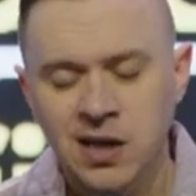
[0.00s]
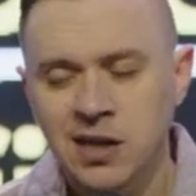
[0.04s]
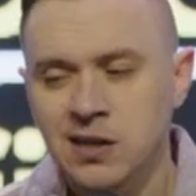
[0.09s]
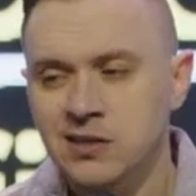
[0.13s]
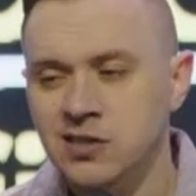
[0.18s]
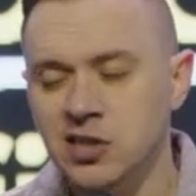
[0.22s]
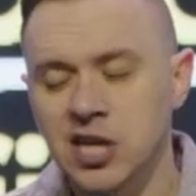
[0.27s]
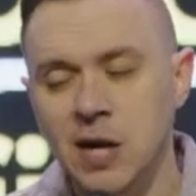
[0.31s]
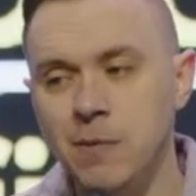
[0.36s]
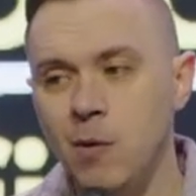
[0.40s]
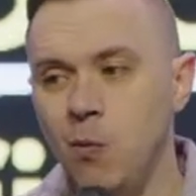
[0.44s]

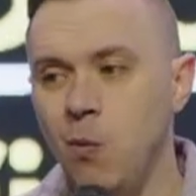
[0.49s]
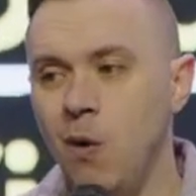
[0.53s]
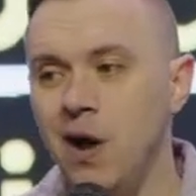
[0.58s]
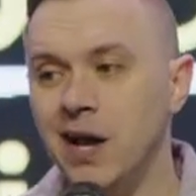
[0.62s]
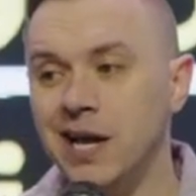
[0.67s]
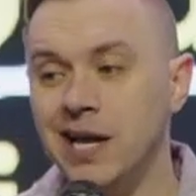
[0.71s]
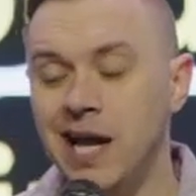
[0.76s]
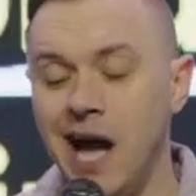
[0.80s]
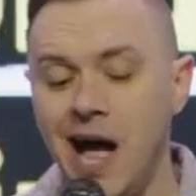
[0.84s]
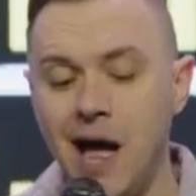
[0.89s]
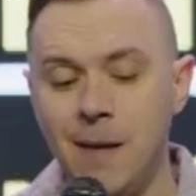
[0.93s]
So, number
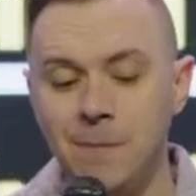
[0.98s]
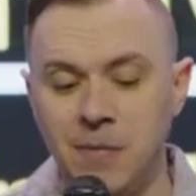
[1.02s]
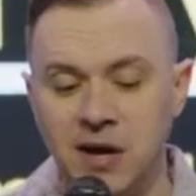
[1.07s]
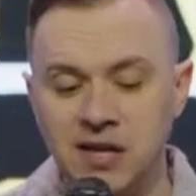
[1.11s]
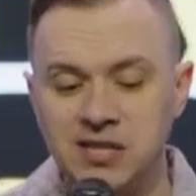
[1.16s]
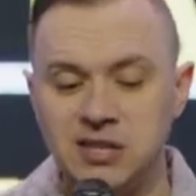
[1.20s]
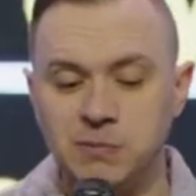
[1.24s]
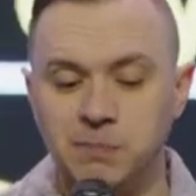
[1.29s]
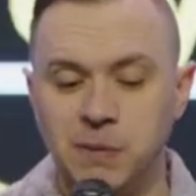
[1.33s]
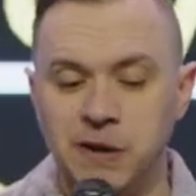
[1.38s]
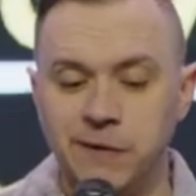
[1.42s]
one, God
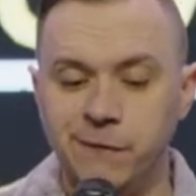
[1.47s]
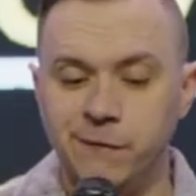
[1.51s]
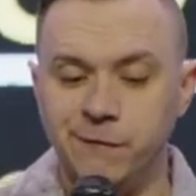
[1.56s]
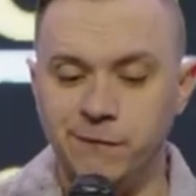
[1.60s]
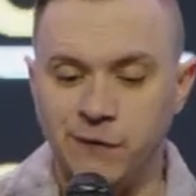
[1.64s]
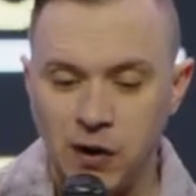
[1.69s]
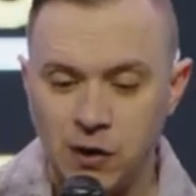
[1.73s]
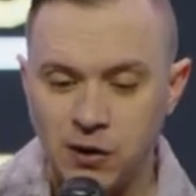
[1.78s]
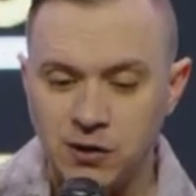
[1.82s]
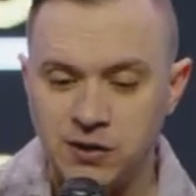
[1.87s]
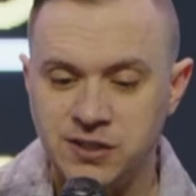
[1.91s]
must be
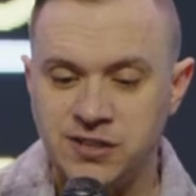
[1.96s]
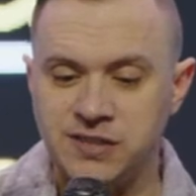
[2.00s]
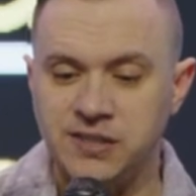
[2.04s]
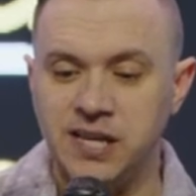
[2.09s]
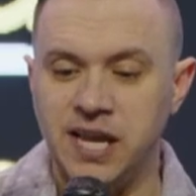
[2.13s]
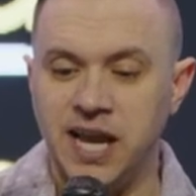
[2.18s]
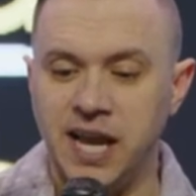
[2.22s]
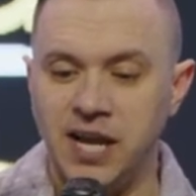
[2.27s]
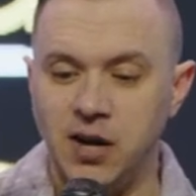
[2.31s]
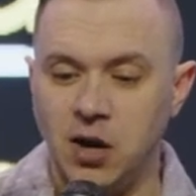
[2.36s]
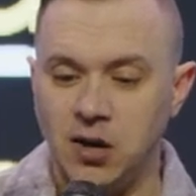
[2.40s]
first
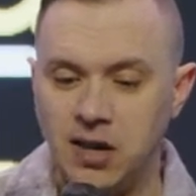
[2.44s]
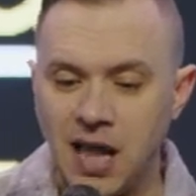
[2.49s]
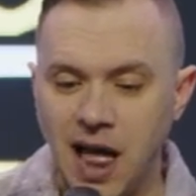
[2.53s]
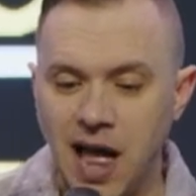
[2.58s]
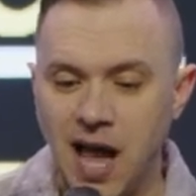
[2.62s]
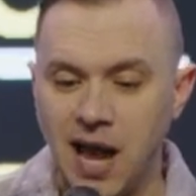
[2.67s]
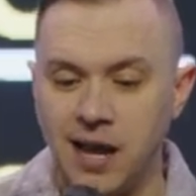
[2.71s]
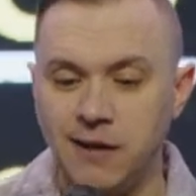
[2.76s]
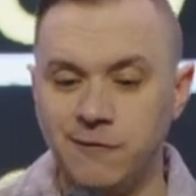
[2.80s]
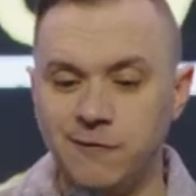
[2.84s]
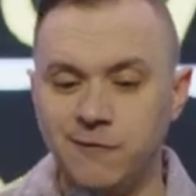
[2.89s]
in our
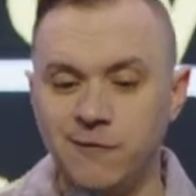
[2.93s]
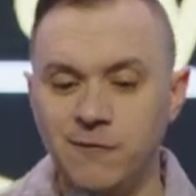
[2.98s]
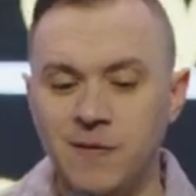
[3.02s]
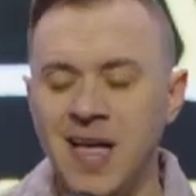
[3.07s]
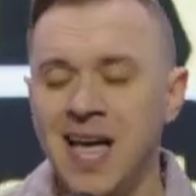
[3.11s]
life.